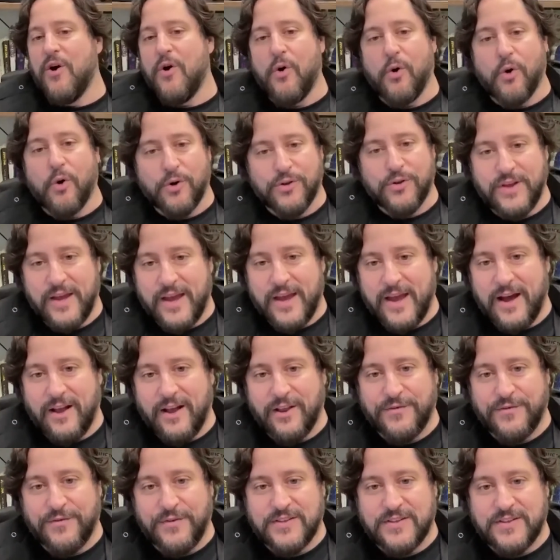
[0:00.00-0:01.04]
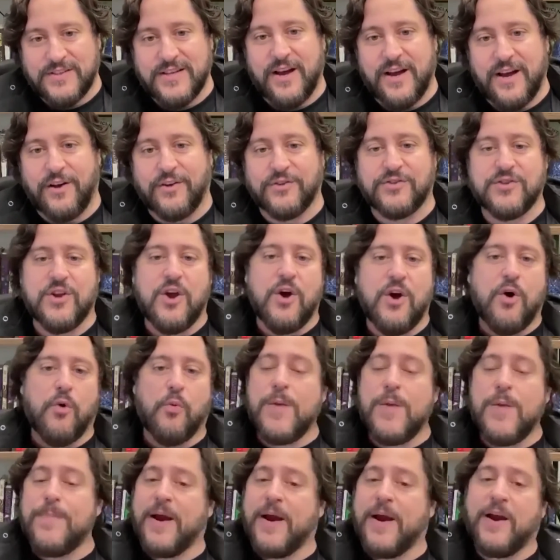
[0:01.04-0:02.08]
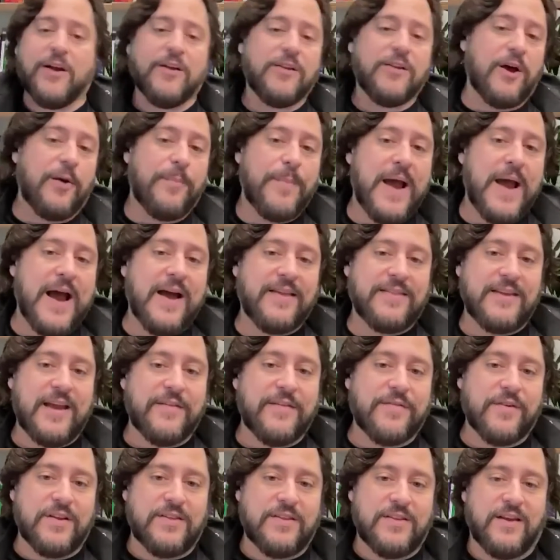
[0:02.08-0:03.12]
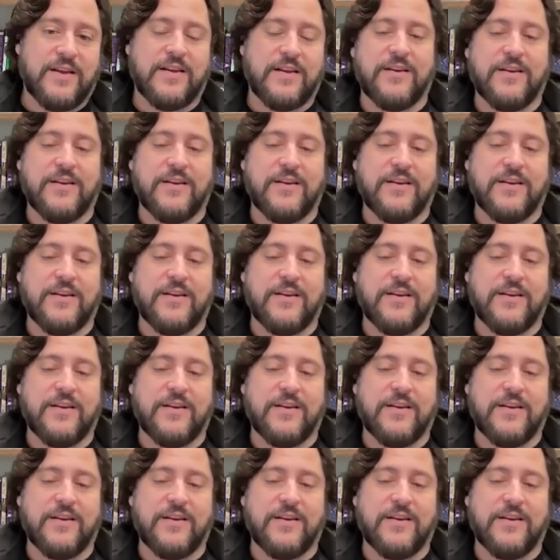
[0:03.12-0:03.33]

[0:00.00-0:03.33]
or the elephant cells. We parallel path everything.